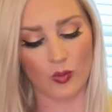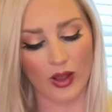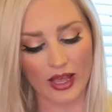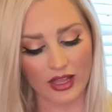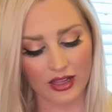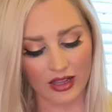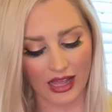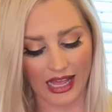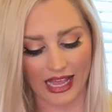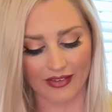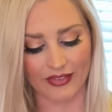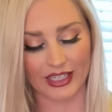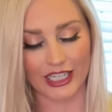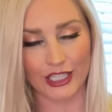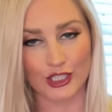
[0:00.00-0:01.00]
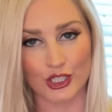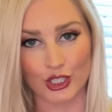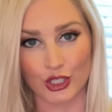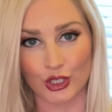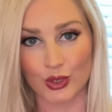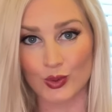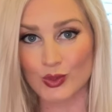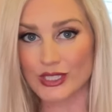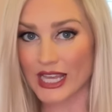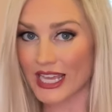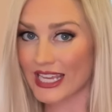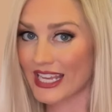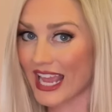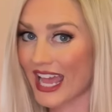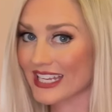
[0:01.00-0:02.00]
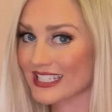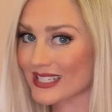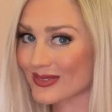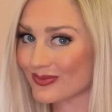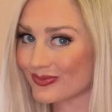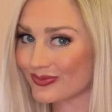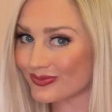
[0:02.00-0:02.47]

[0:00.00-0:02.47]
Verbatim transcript: well. I haven't needed to use that yet.